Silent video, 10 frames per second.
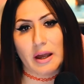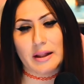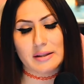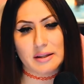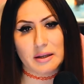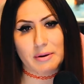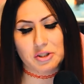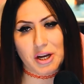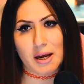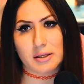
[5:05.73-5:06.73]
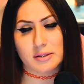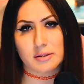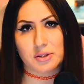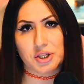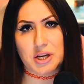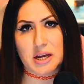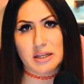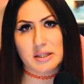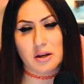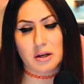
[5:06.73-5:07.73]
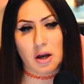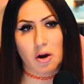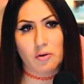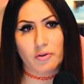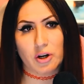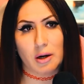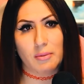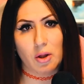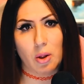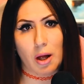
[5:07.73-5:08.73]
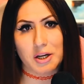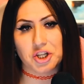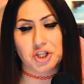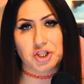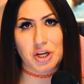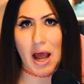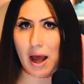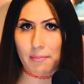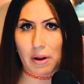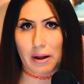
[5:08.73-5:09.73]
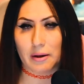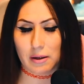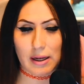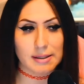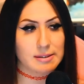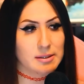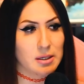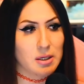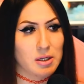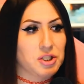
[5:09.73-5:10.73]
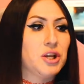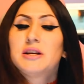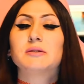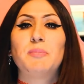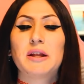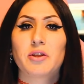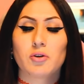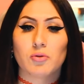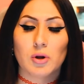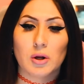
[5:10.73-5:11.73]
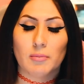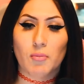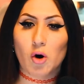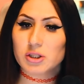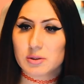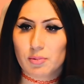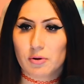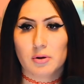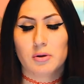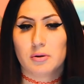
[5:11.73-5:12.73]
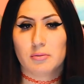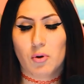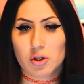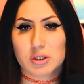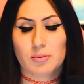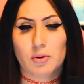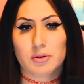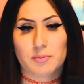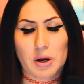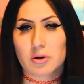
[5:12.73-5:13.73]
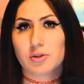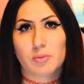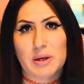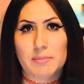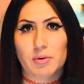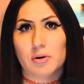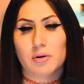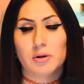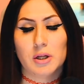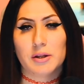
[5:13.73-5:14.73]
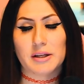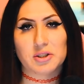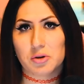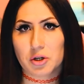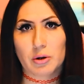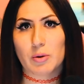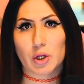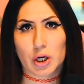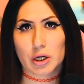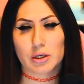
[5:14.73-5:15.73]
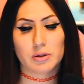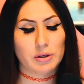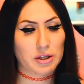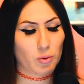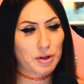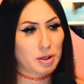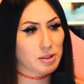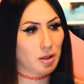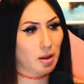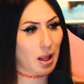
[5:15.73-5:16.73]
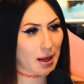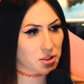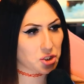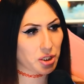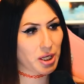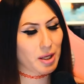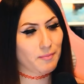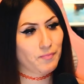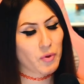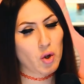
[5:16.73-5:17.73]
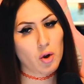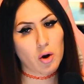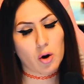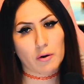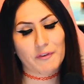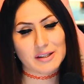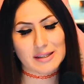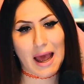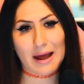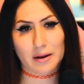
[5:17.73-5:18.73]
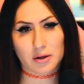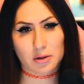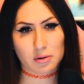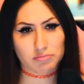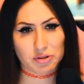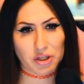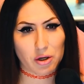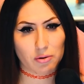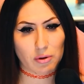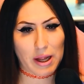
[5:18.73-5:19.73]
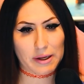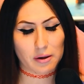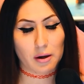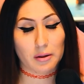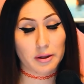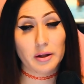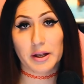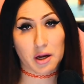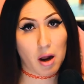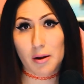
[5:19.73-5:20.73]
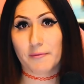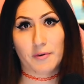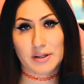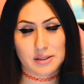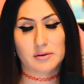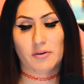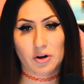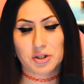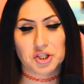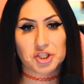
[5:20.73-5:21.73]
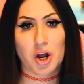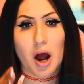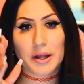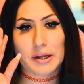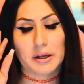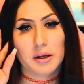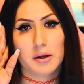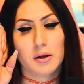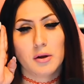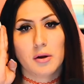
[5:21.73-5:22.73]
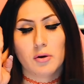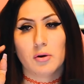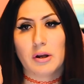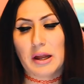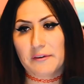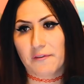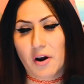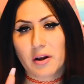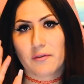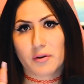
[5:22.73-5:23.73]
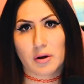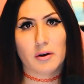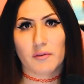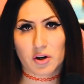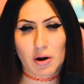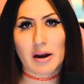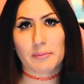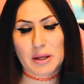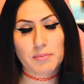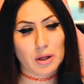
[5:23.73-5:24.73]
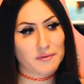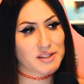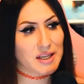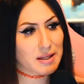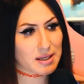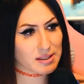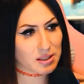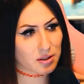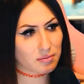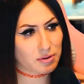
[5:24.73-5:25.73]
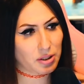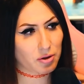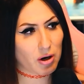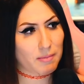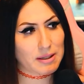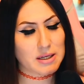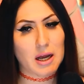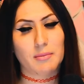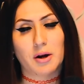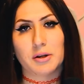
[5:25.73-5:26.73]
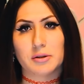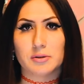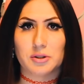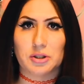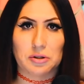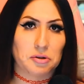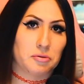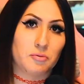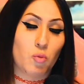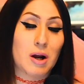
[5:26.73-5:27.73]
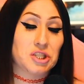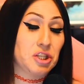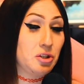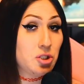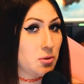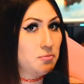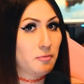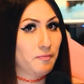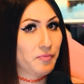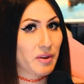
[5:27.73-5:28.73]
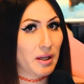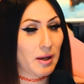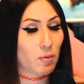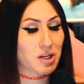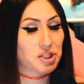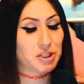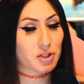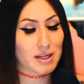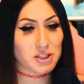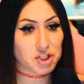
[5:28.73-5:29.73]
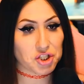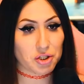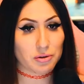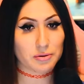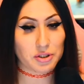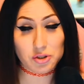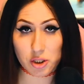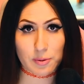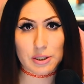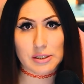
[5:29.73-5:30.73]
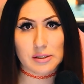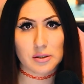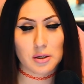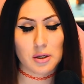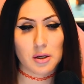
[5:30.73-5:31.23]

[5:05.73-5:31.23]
And that's the thing about Jazz. She has overcome a lot of snap, guys. She's been through multiple, multiple debacles with people that don't agree with her, either whether it's on a live stream or if it's at a, you know, like a literally a conference of her just talking in front of a, of a crowd of people. I've seen this, you know, throughout my time on you know watching YouTube and watching transitional YouTubers.